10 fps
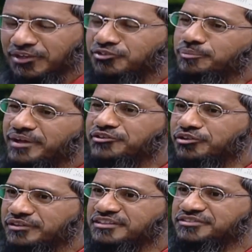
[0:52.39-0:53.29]
So based
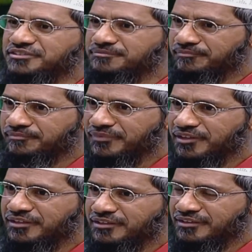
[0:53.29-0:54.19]
on this
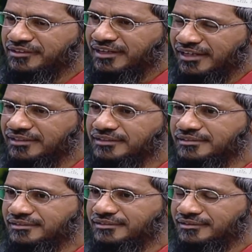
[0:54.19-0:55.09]

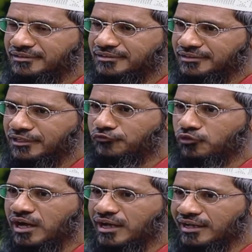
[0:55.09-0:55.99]
hadith,
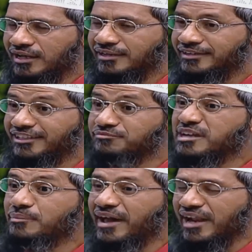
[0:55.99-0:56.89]
therefore garlic and onion doesn't
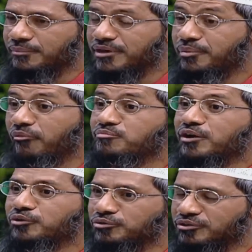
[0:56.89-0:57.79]
become haram, it was
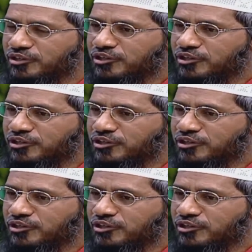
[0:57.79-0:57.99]
makruh.